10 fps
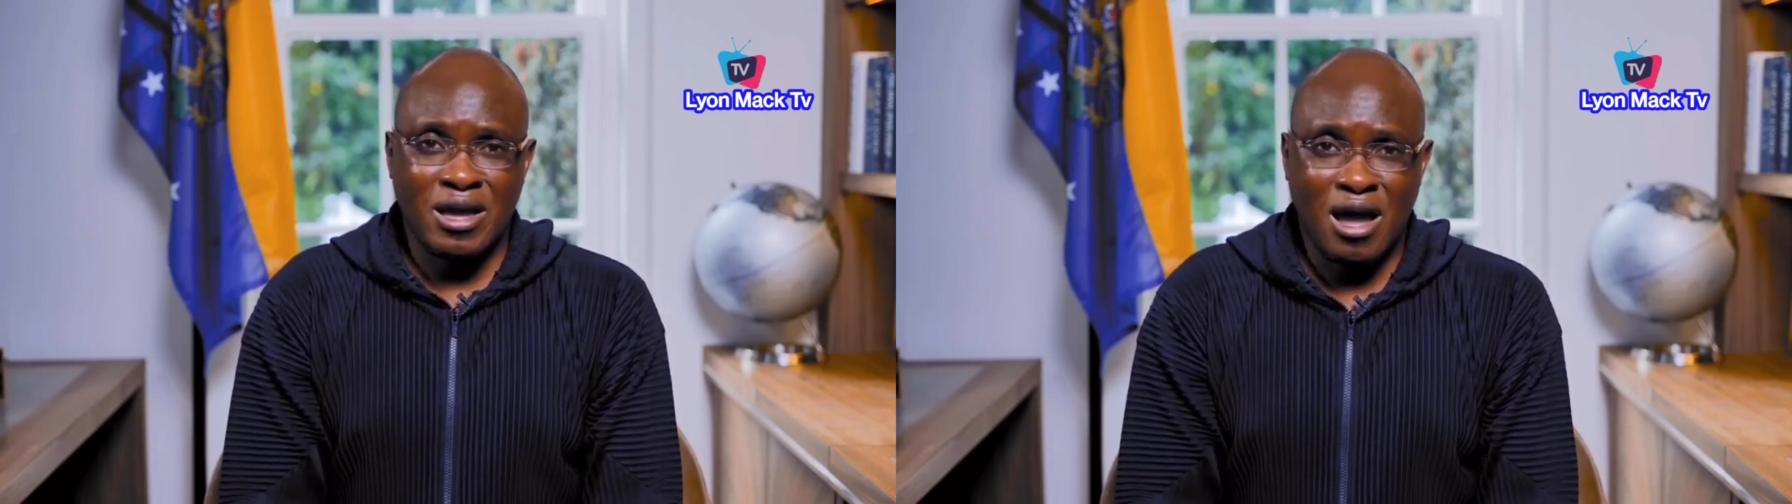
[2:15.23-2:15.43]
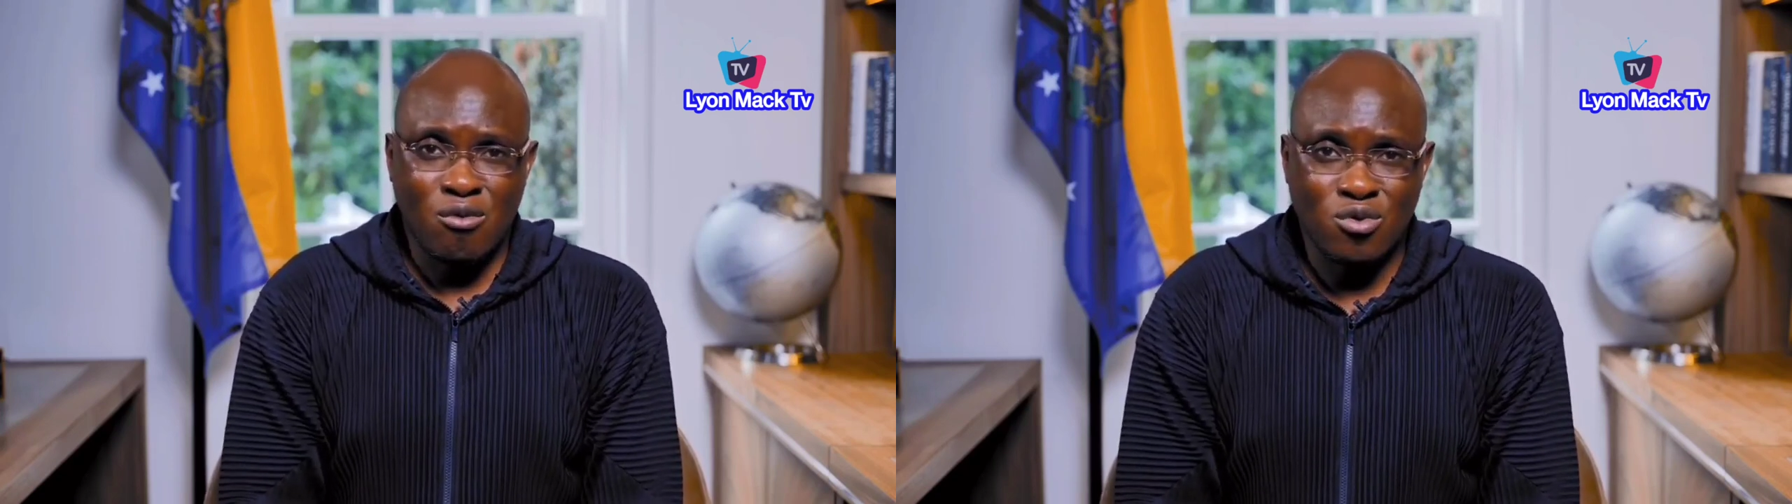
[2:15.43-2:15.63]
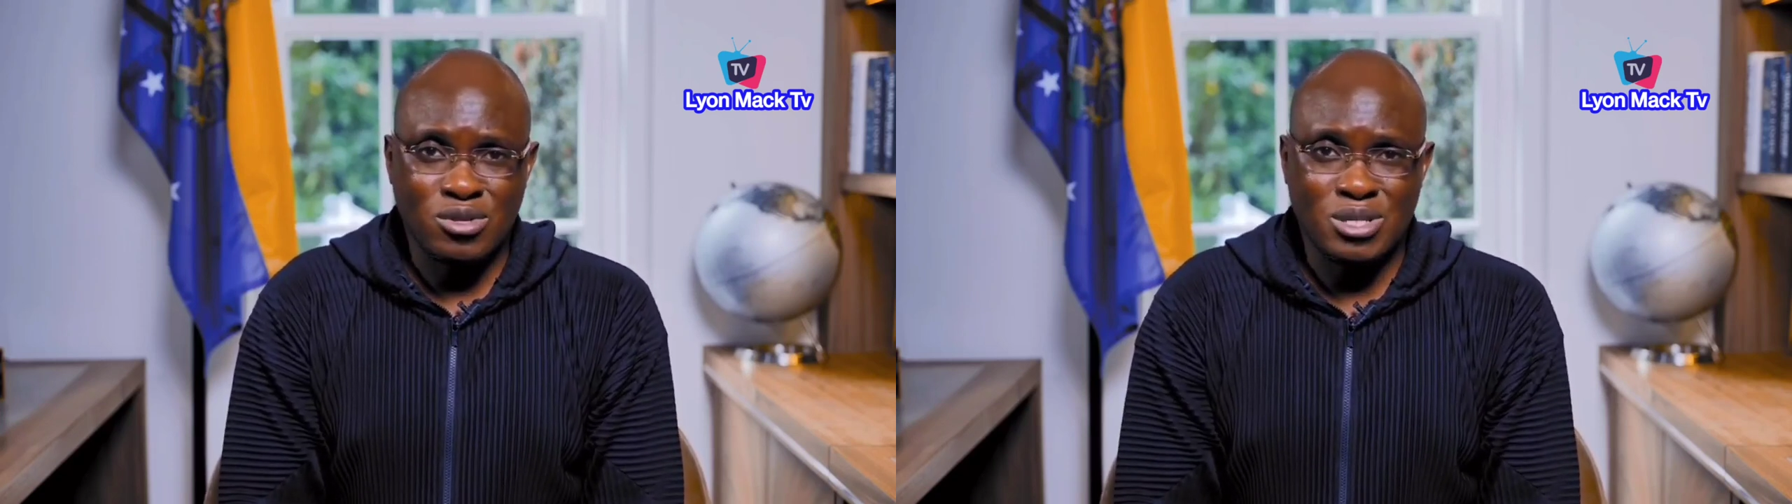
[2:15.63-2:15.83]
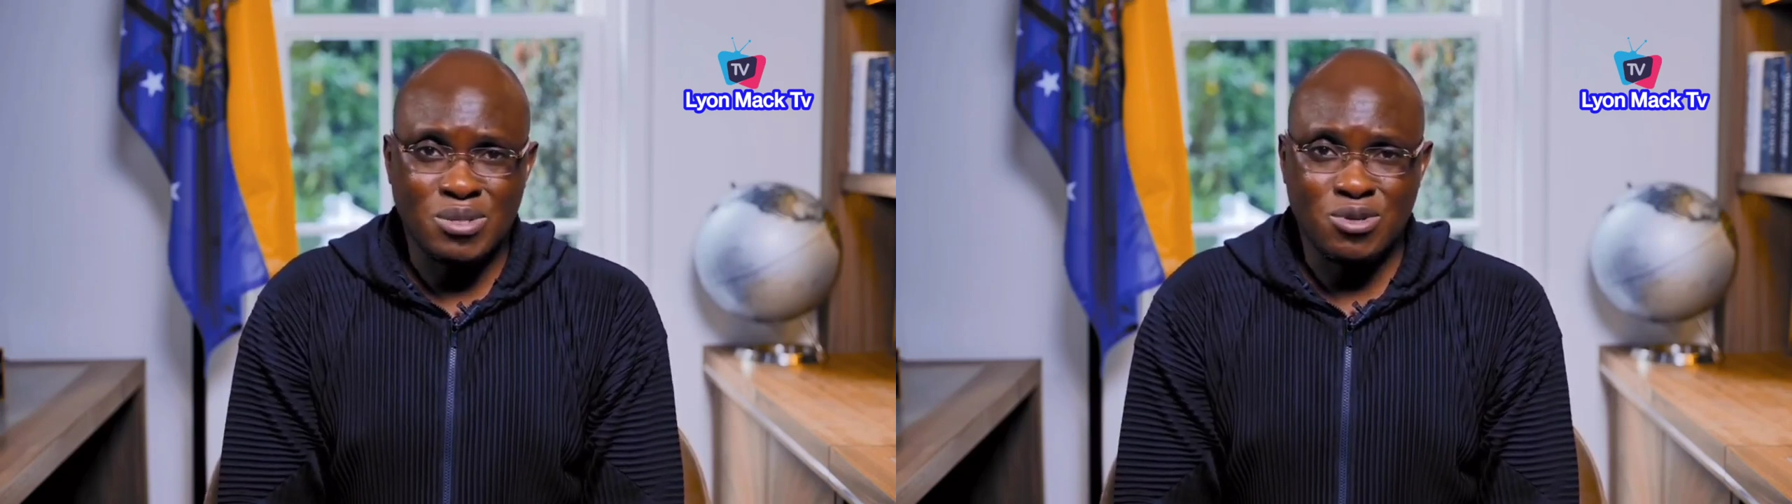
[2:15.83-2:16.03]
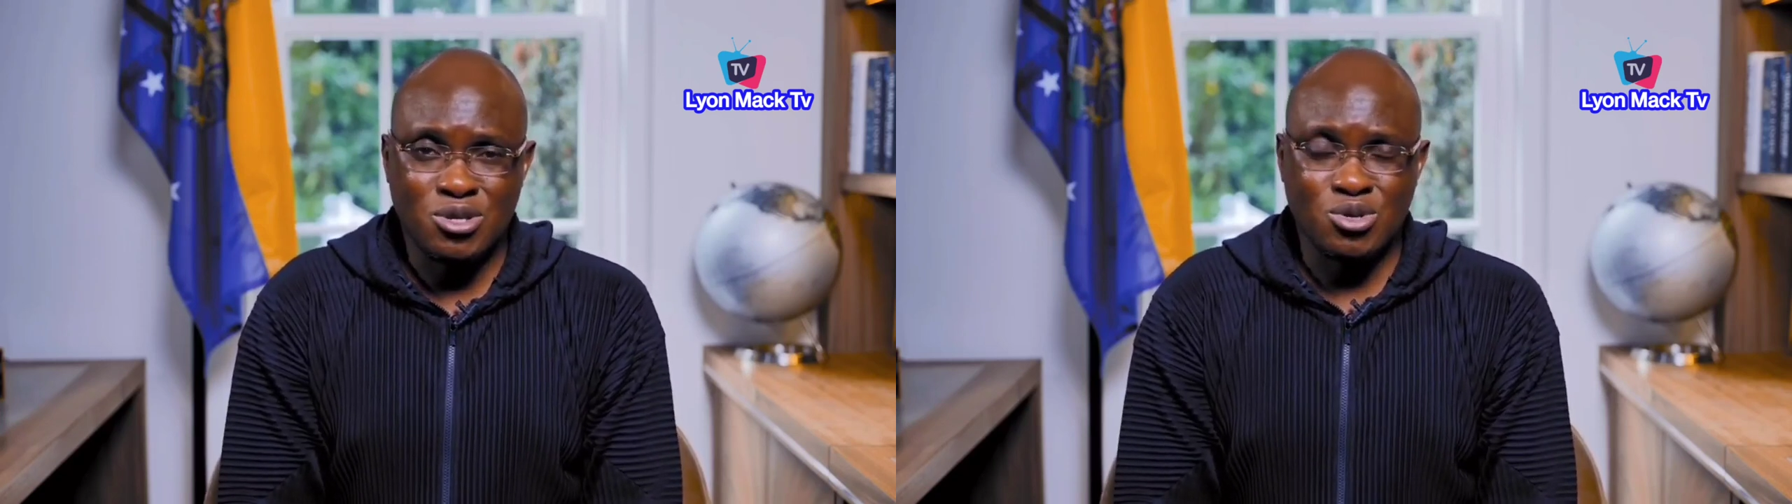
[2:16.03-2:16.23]
I want
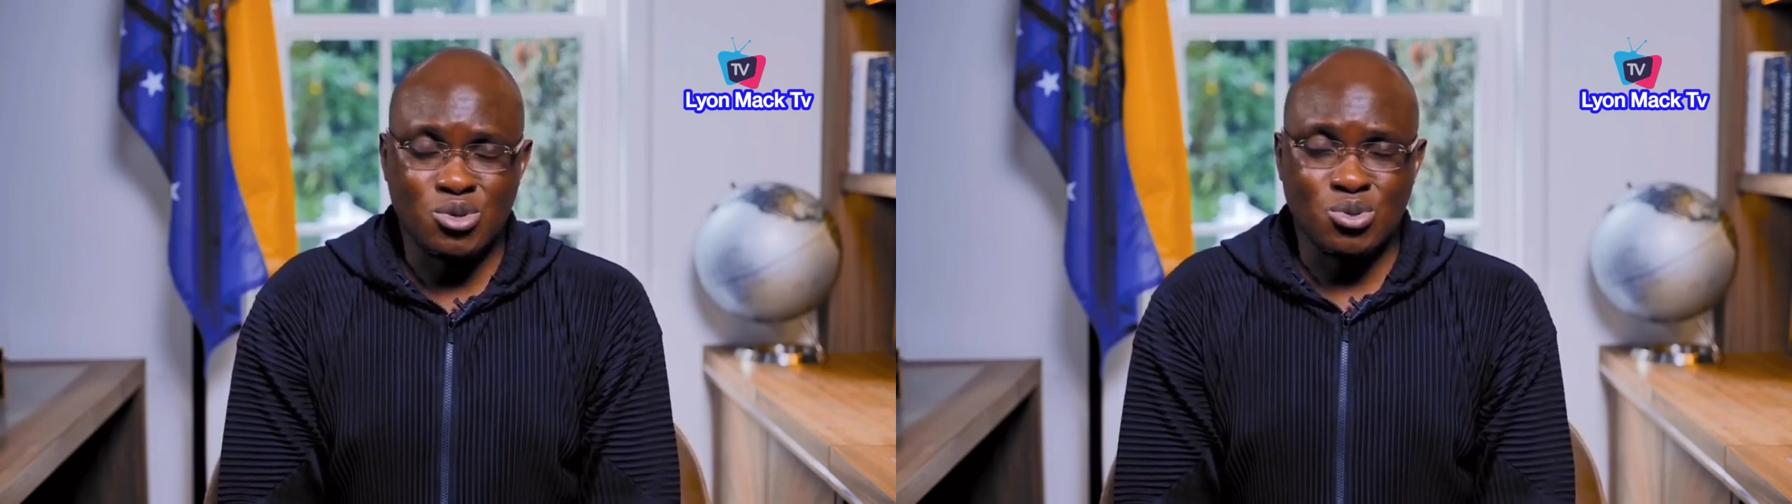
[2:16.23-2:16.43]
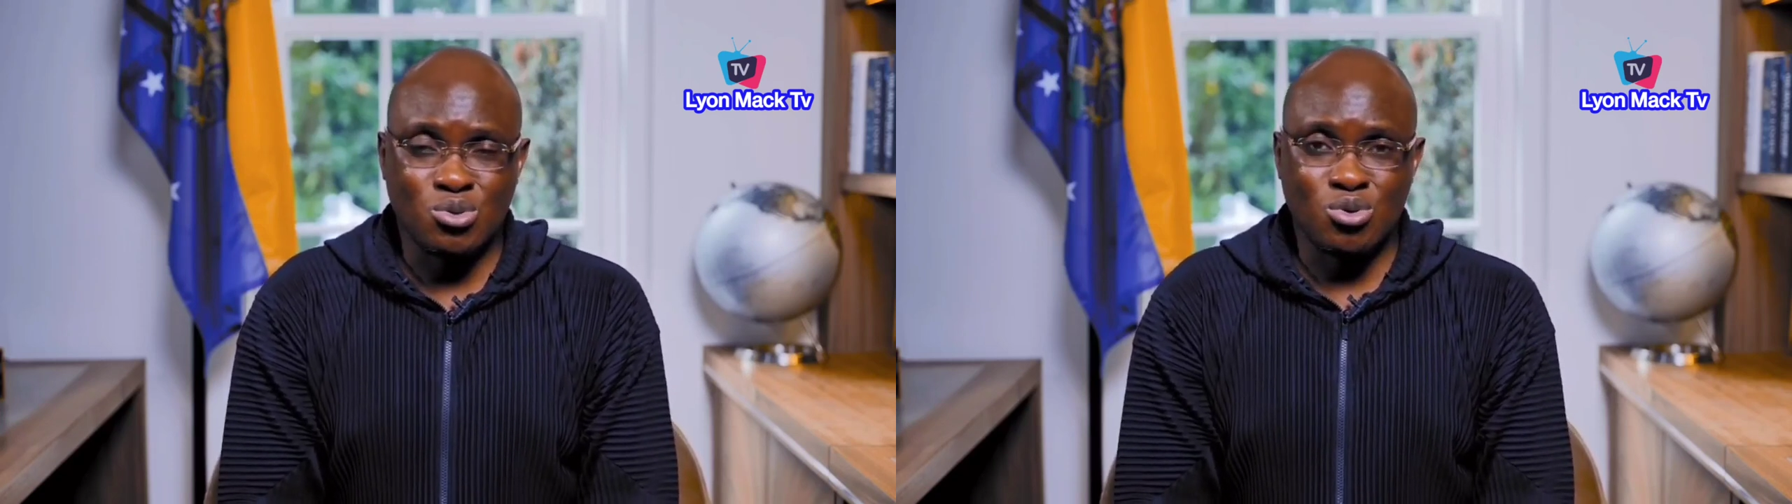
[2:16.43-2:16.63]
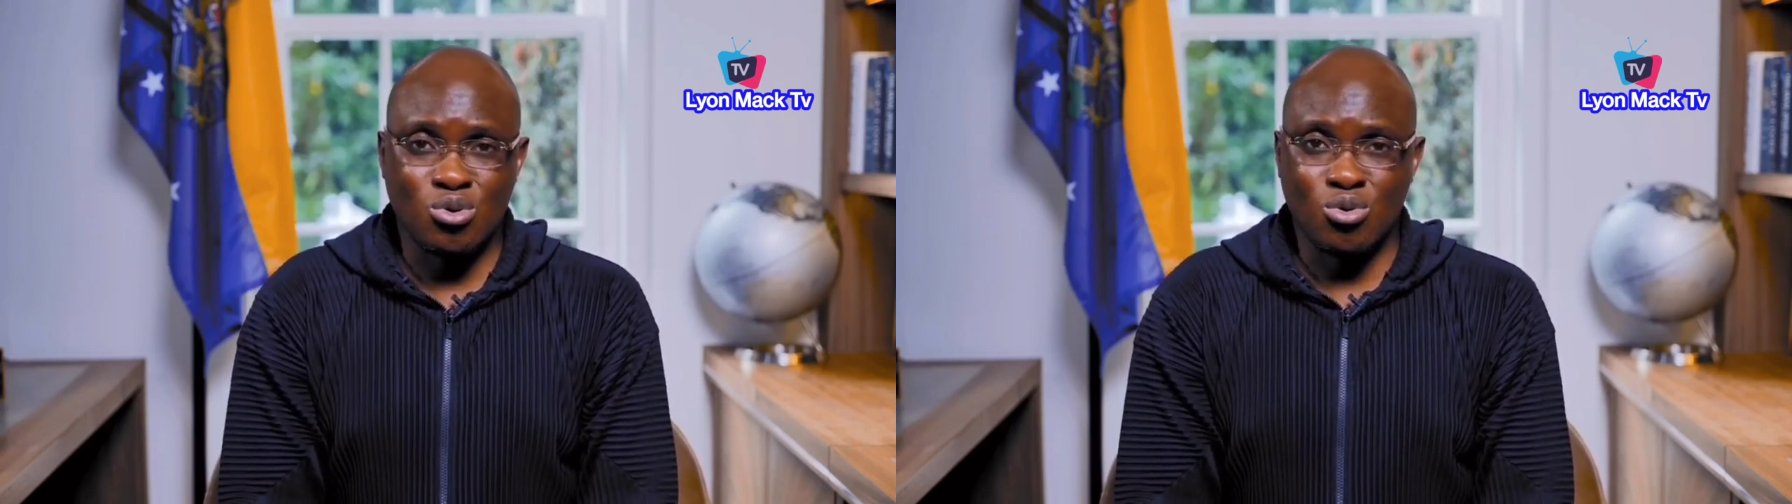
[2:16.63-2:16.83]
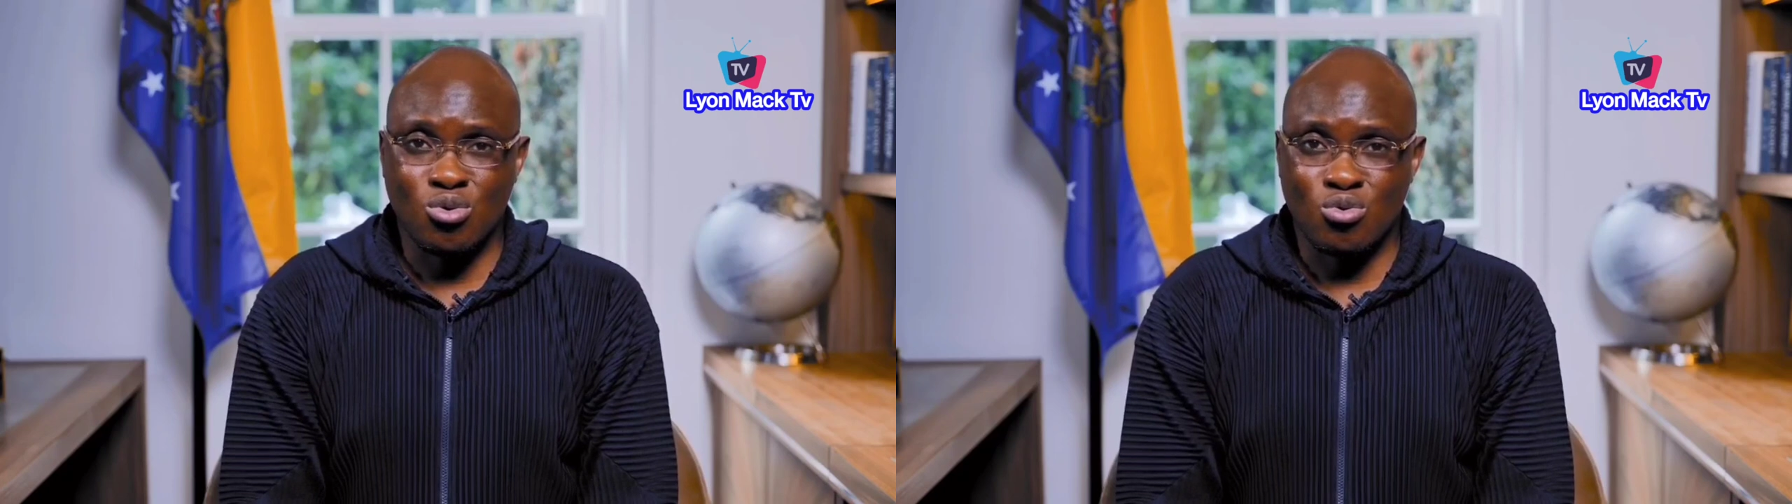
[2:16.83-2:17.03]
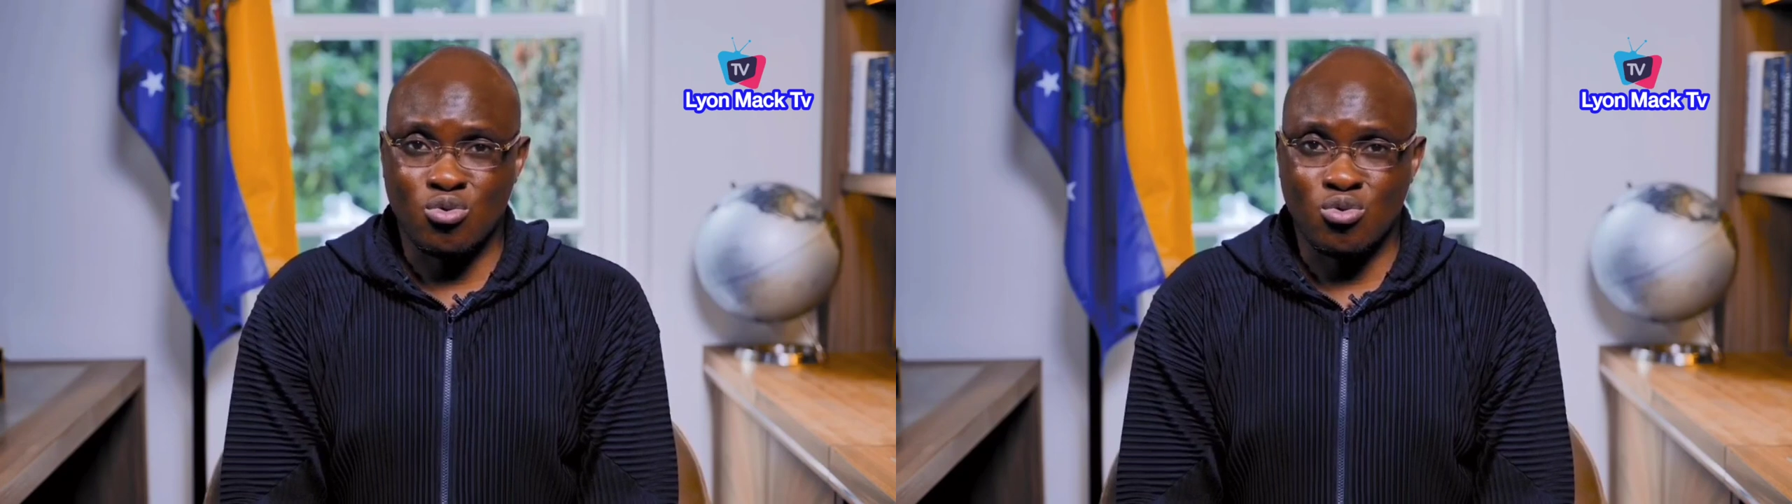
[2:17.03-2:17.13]
this video to go